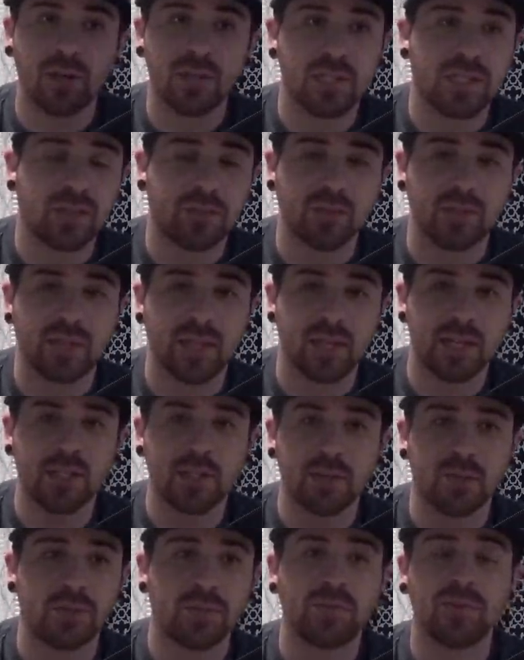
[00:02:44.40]
these different things
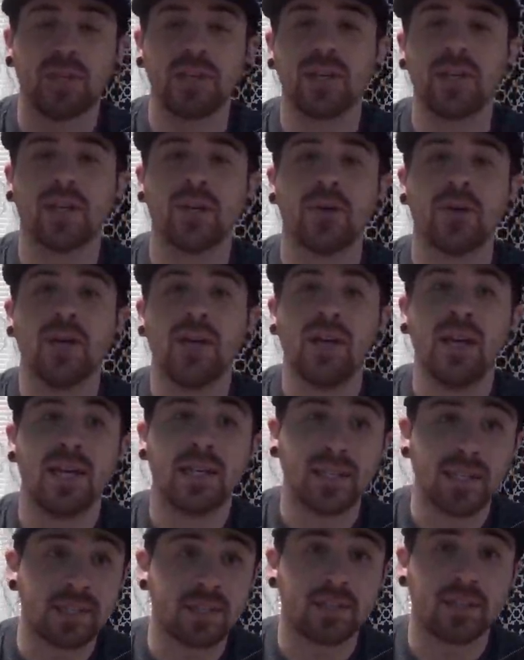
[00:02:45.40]
into a video,
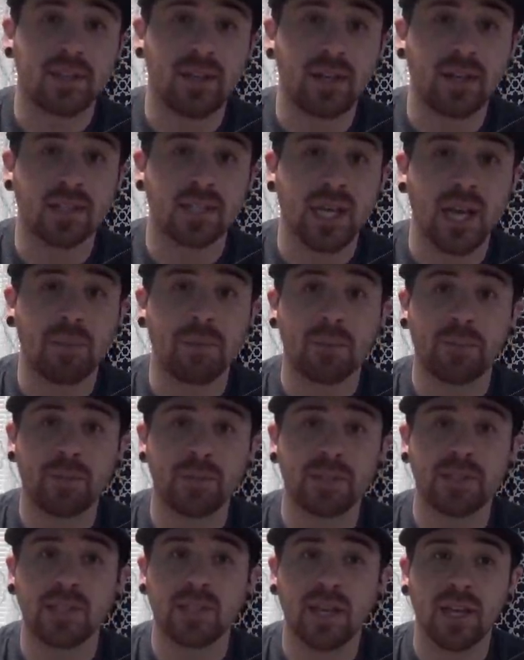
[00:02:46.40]
it takes a long time to
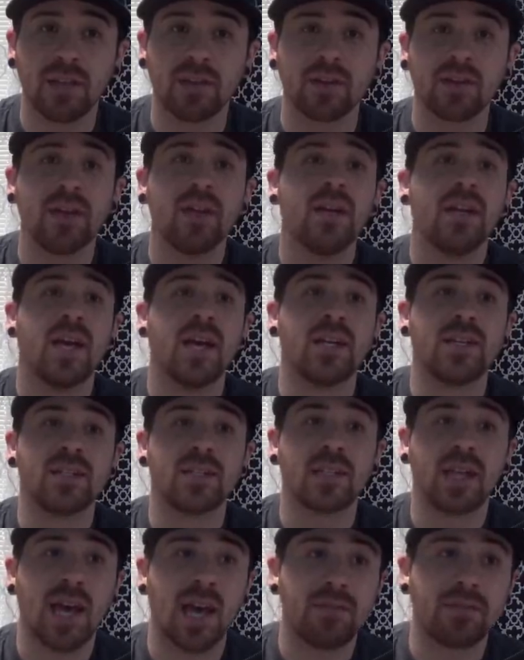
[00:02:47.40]
put together, and
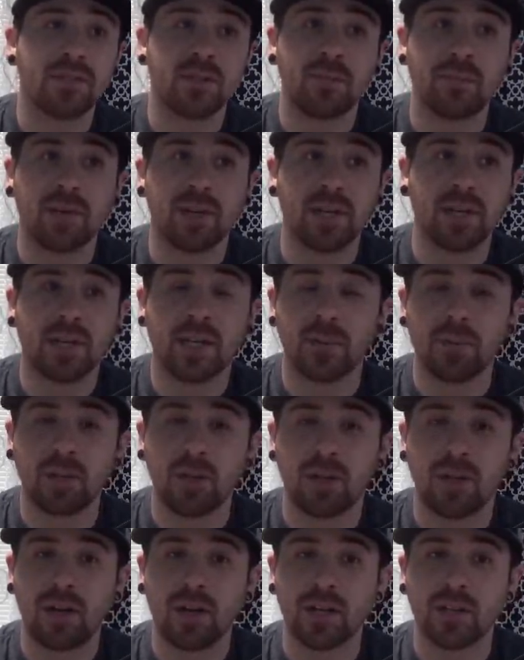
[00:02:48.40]
just to have somebody come
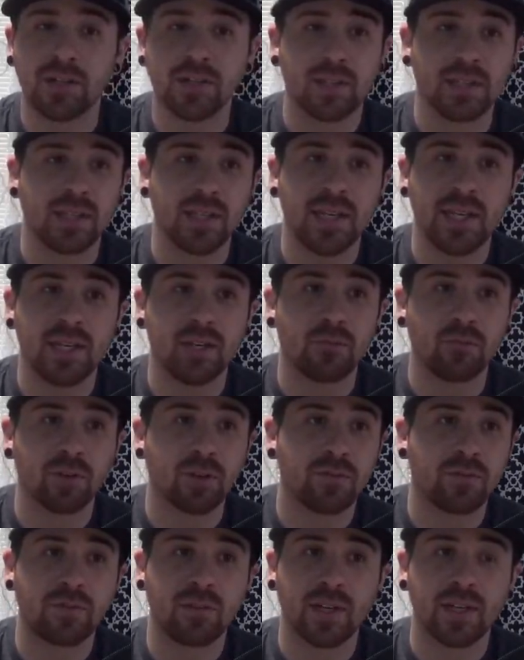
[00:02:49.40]
along and just delete
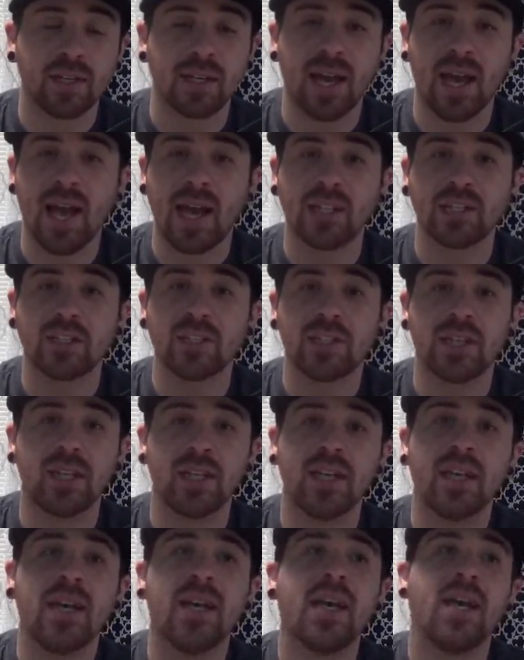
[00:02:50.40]
and fucking hack
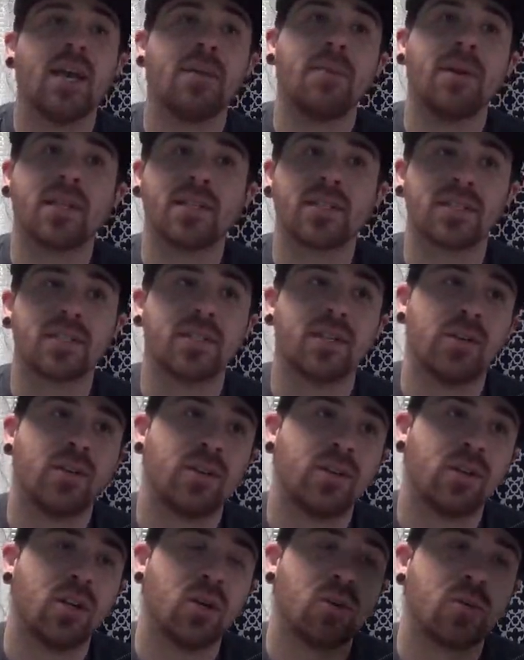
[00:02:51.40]
shit, it makes
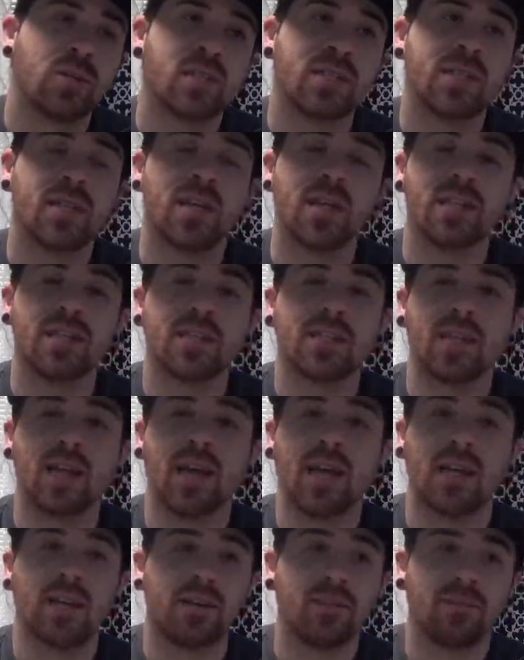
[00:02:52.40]
no sense
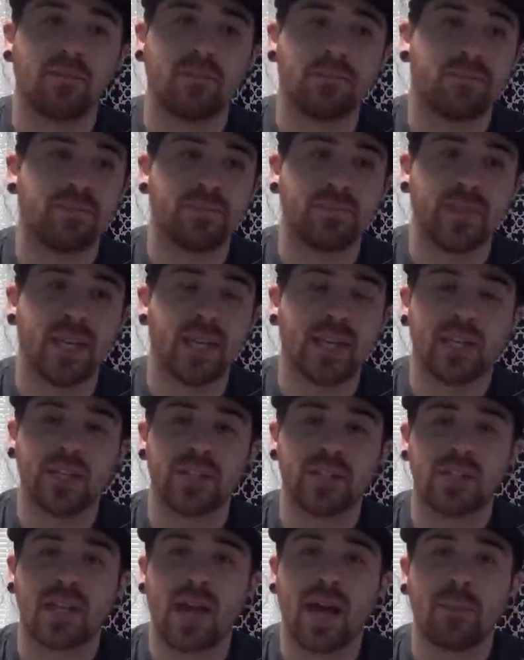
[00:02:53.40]
that it can
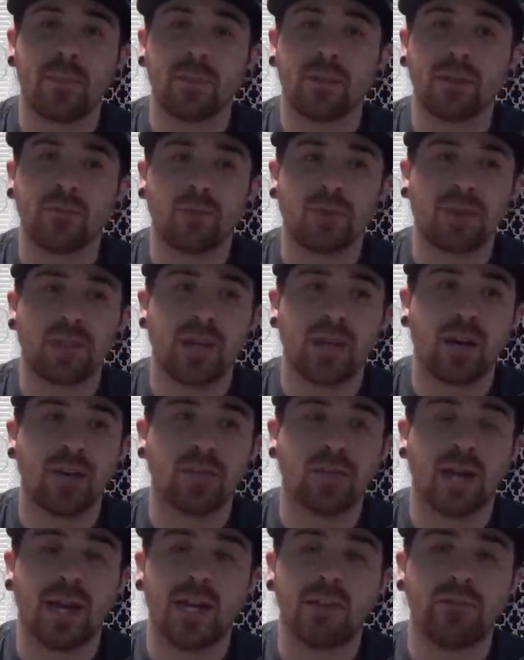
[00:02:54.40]
just happen
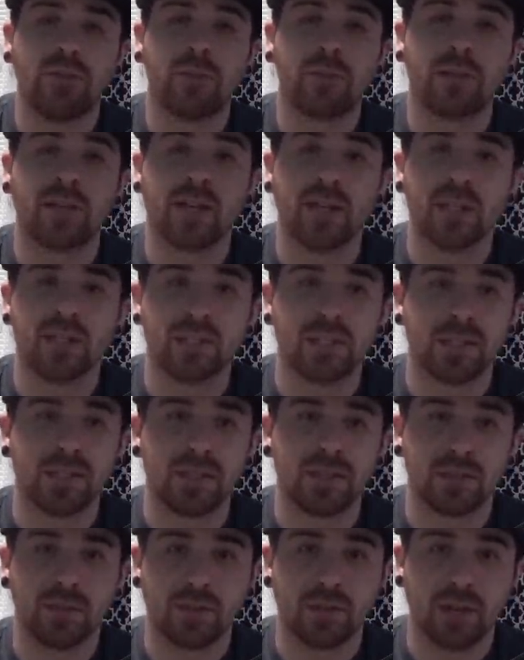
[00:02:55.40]
without any
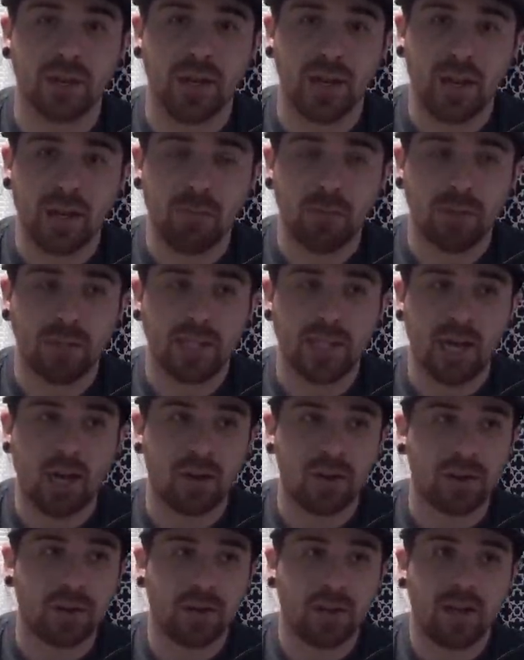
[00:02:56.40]
repercussions or
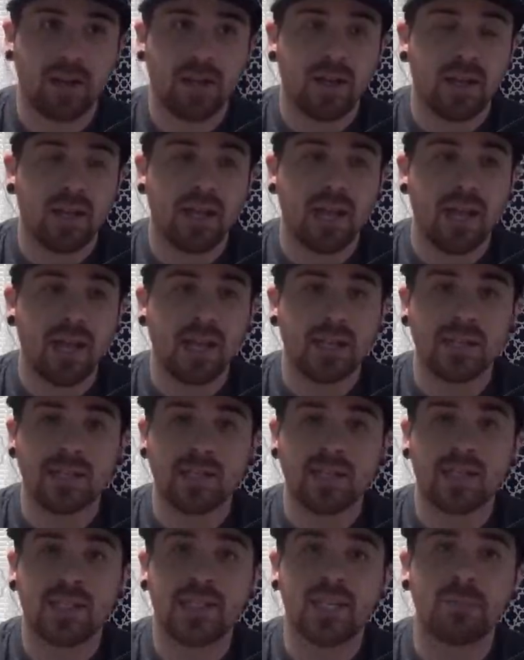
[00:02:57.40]
without
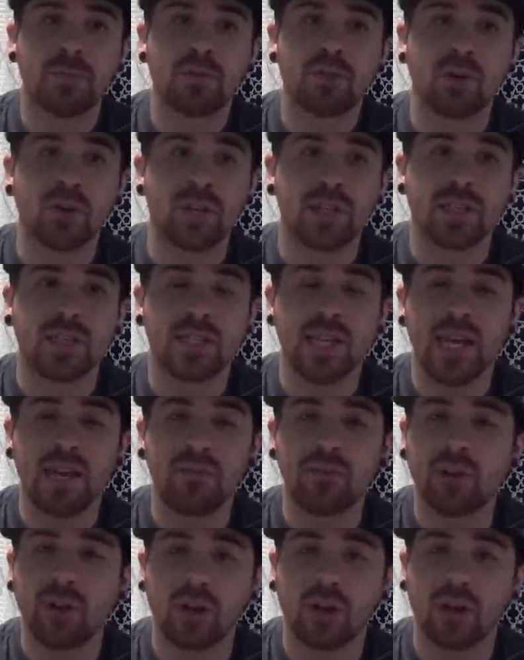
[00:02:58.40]
some sort of
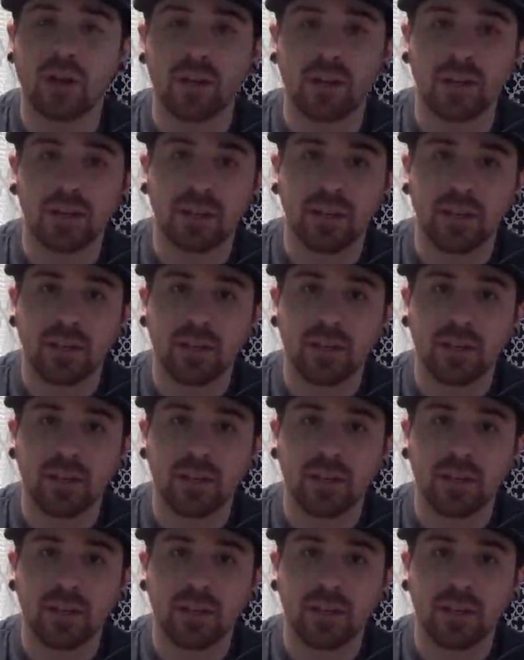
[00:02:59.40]
safeguard